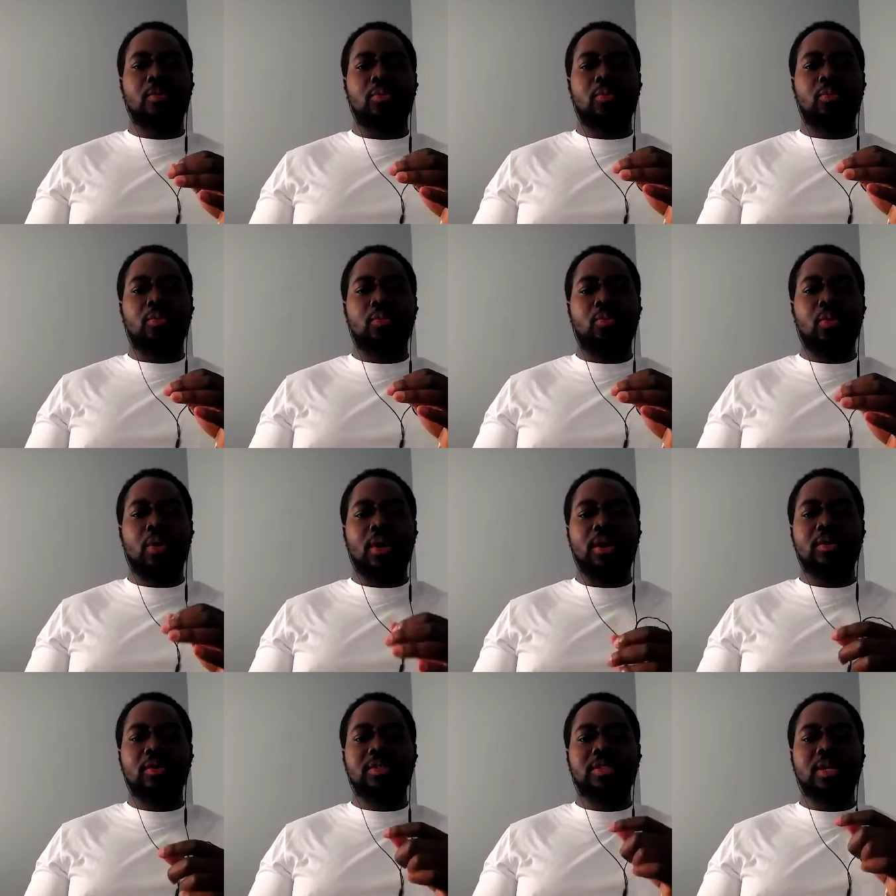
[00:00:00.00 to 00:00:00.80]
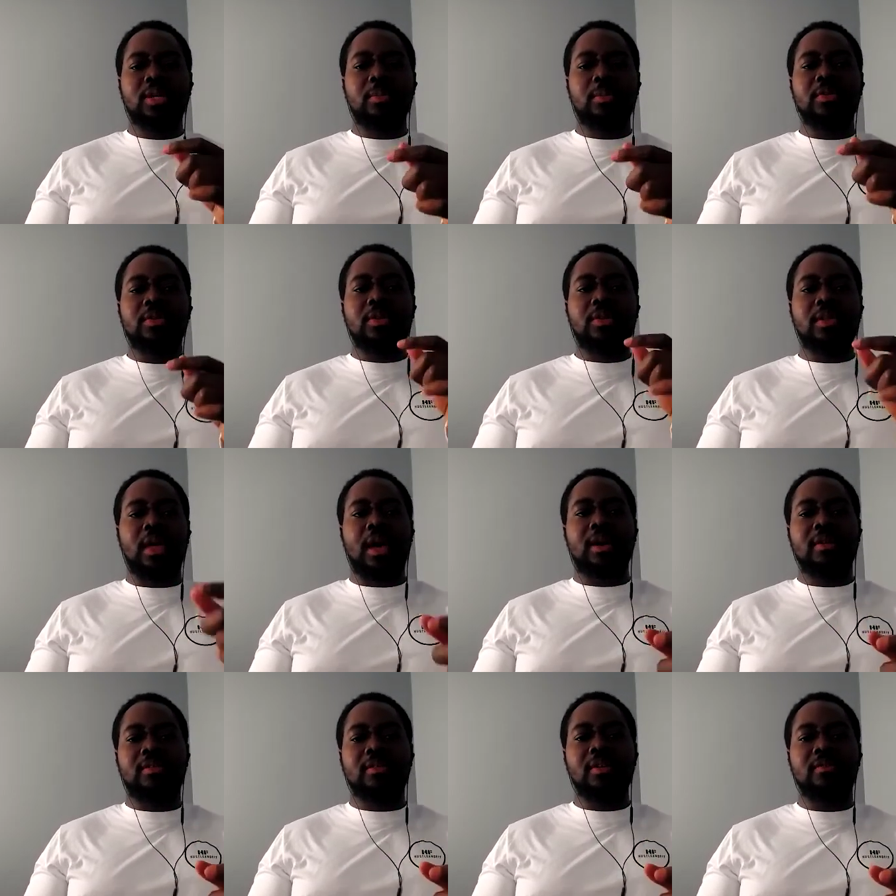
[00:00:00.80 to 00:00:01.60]
what are some of
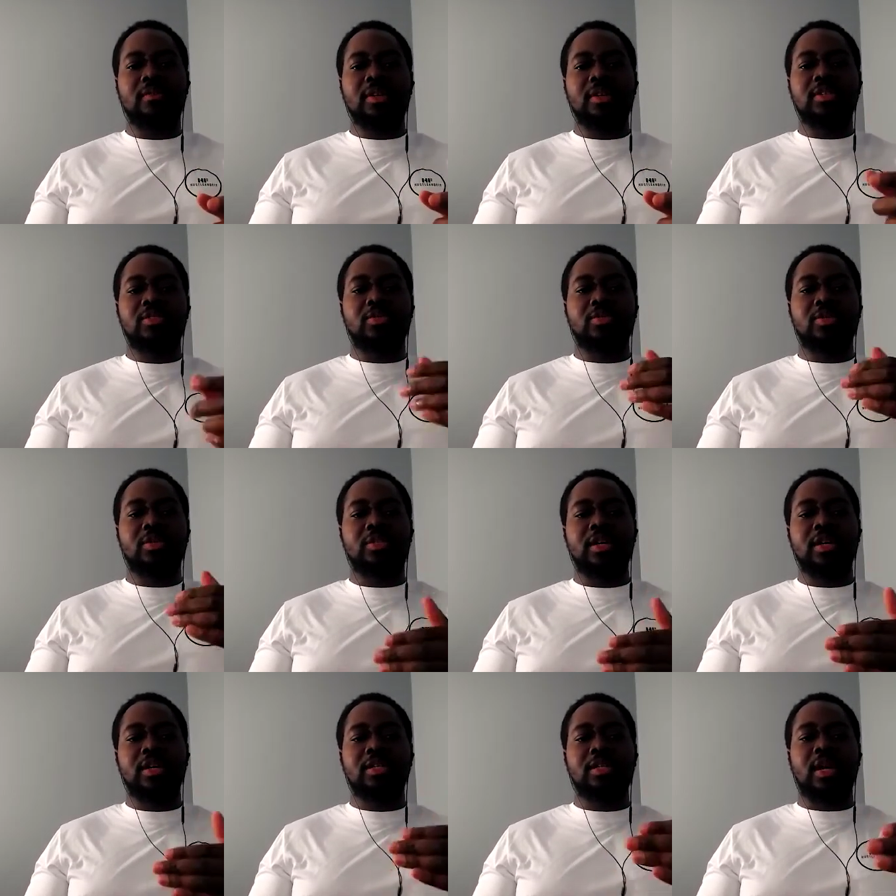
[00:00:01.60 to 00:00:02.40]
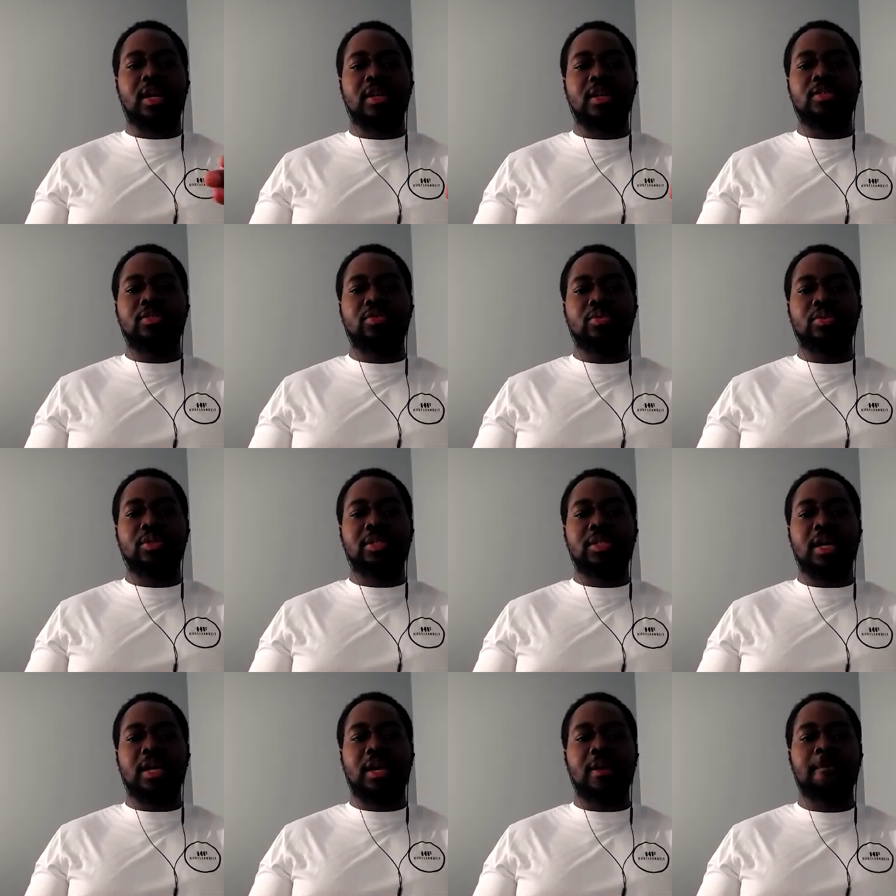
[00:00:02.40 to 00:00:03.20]
the activities or the things that
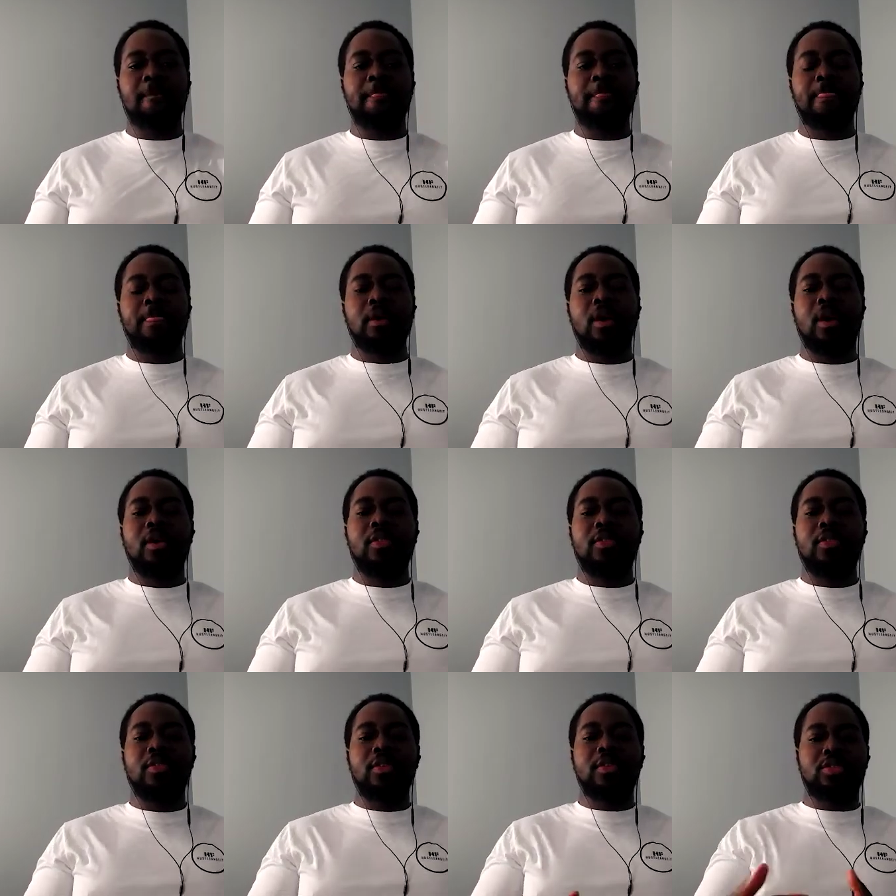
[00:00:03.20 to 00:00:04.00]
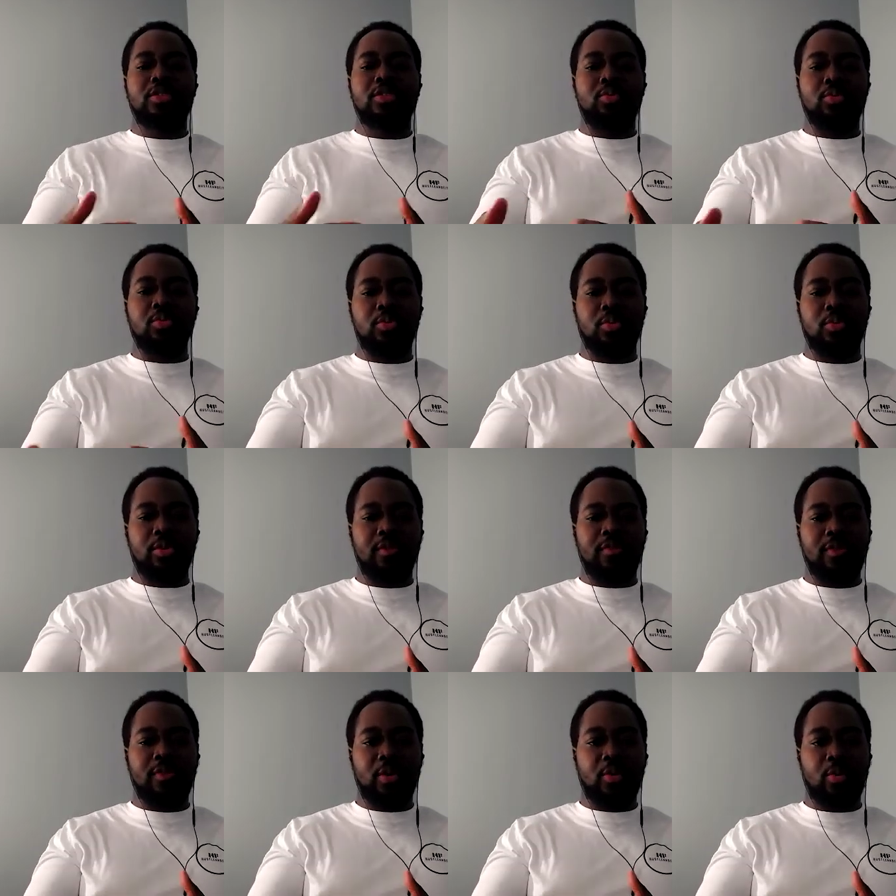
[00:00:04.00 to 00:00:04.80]
you would say, other than just
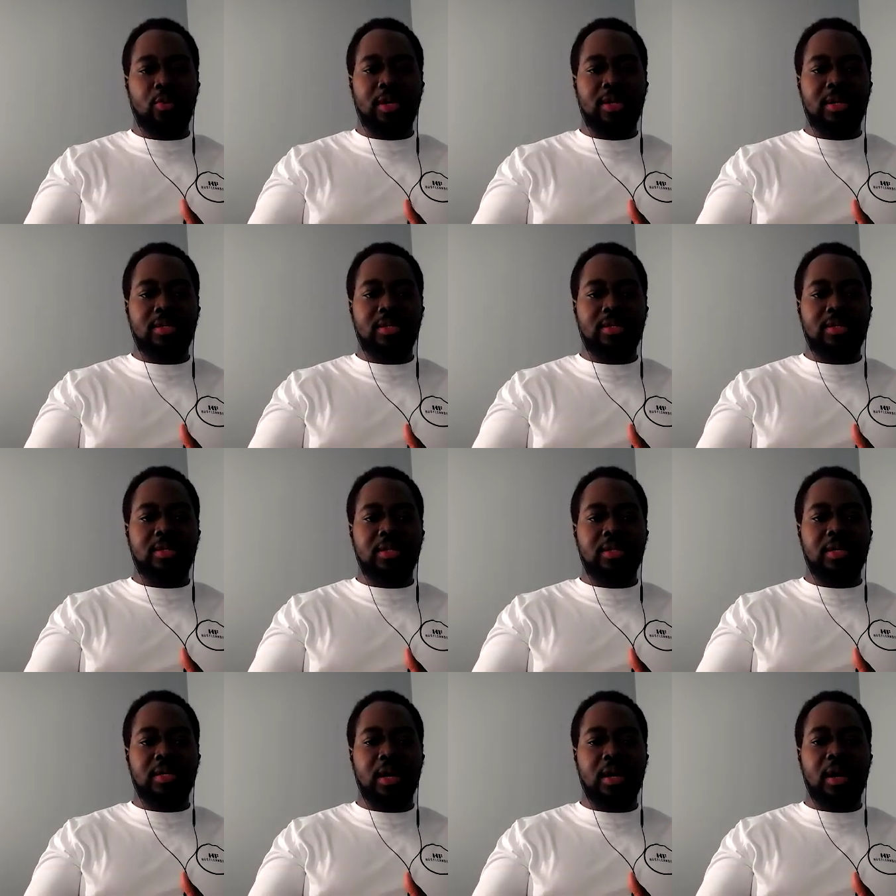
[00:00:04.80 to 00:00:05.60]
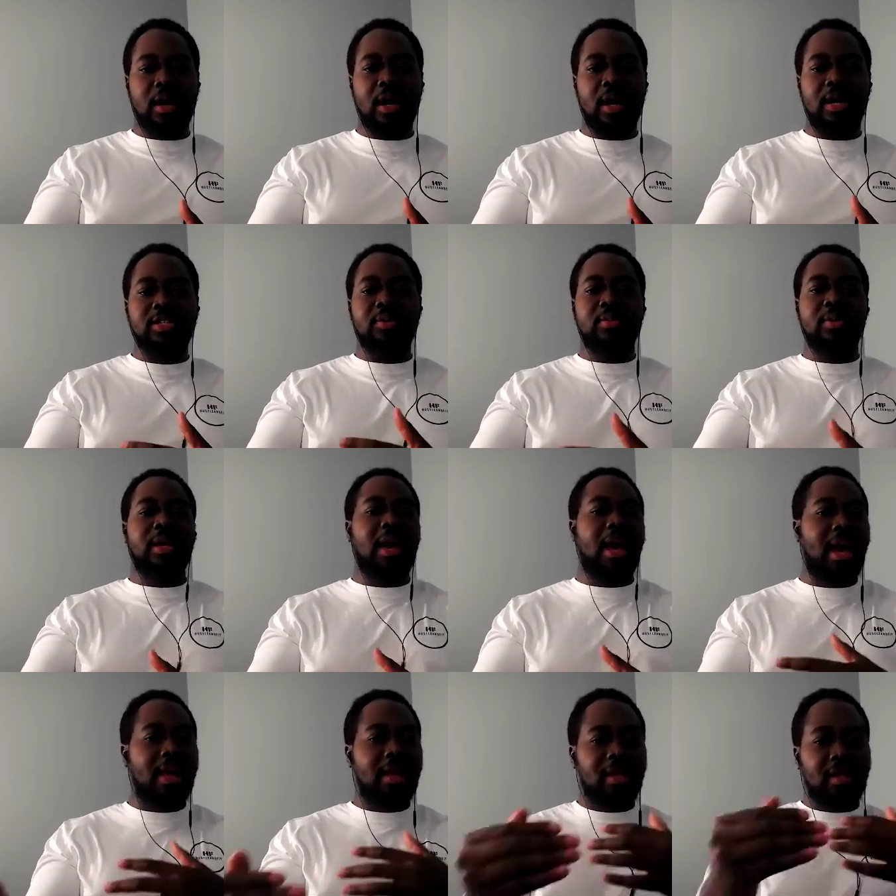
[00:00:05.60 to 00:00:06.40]
lifting weights, I should
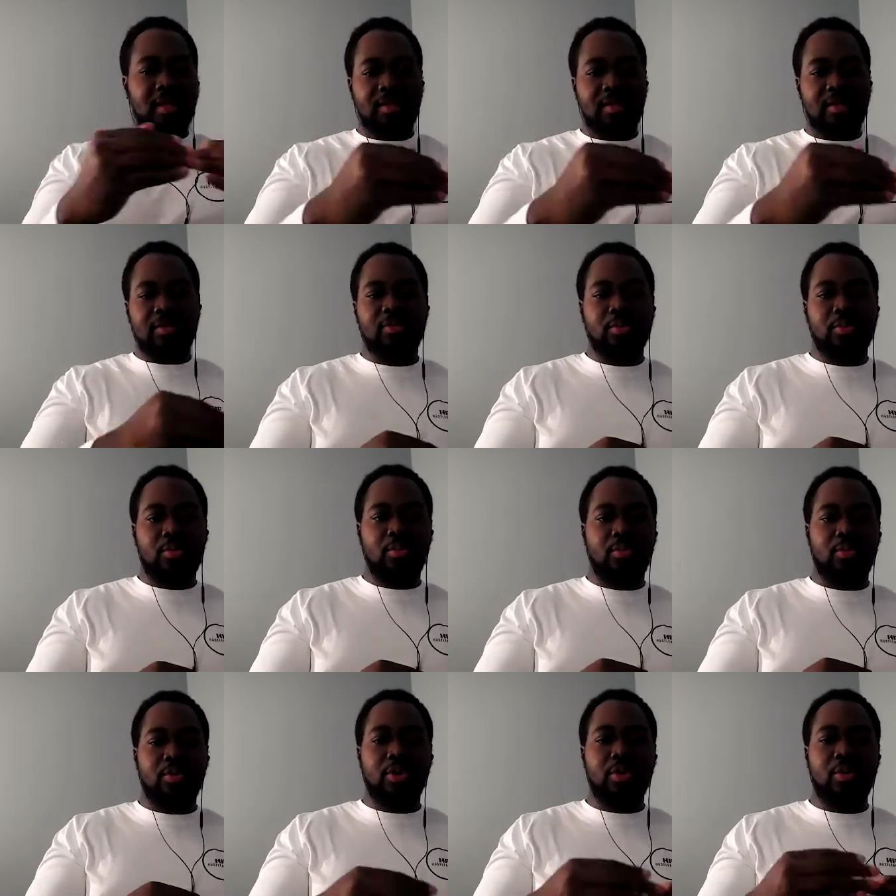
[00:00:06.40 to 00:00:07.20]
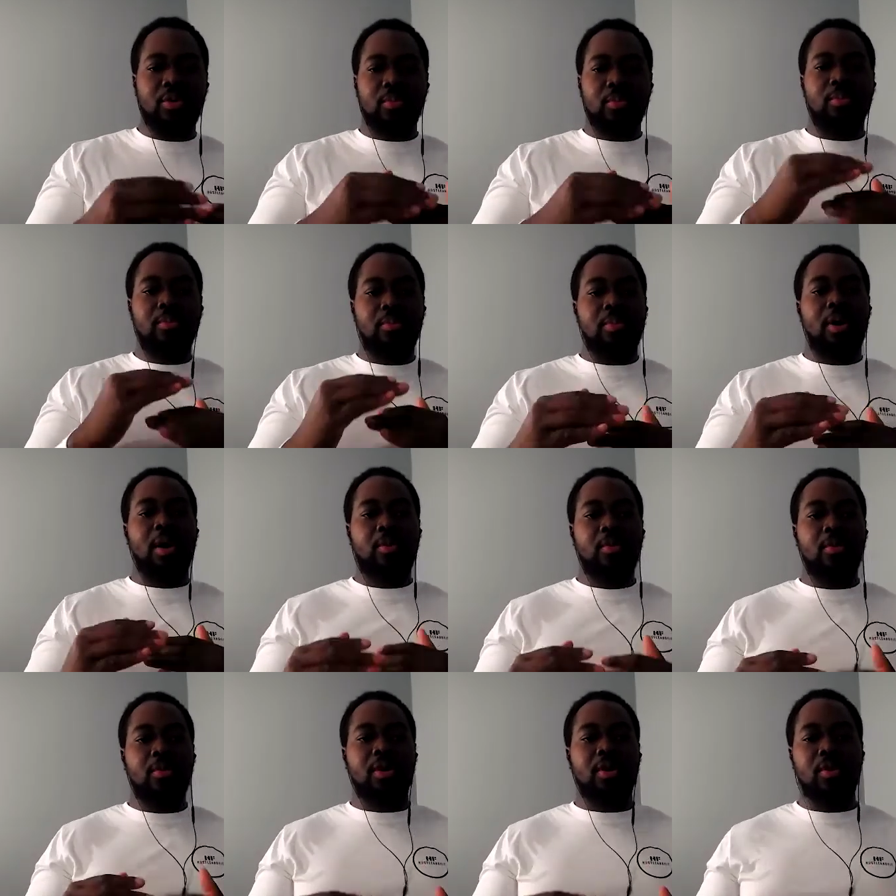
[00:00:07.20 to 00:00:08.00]
be adding into, my
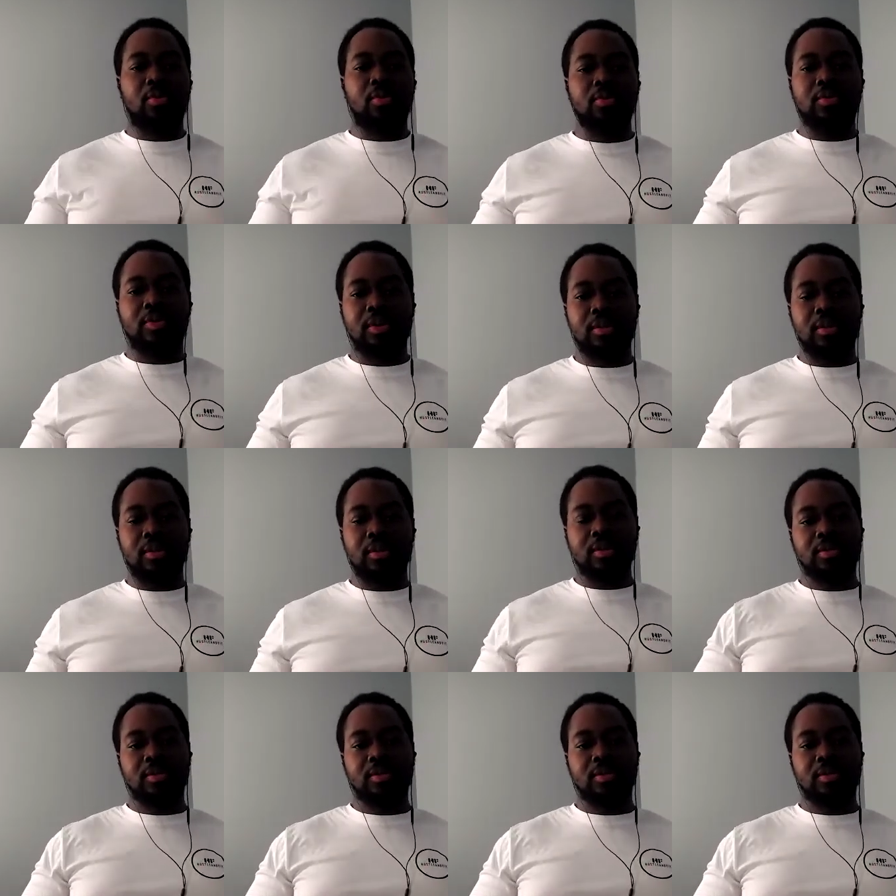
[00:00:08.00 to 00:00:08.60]
workout routine?